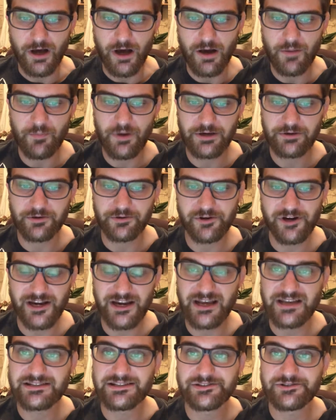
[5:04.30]
Mike
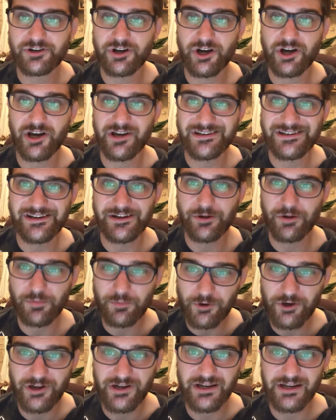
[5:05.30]
Rodriguez, he took on Danilo
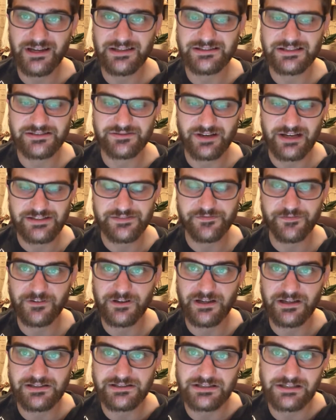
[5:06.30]
Marquez his last
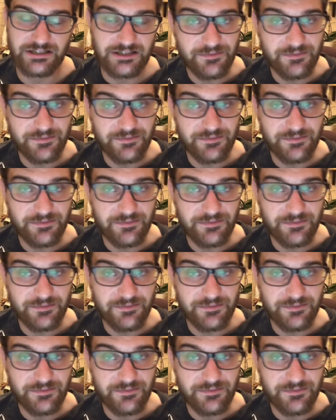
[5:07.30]
fight.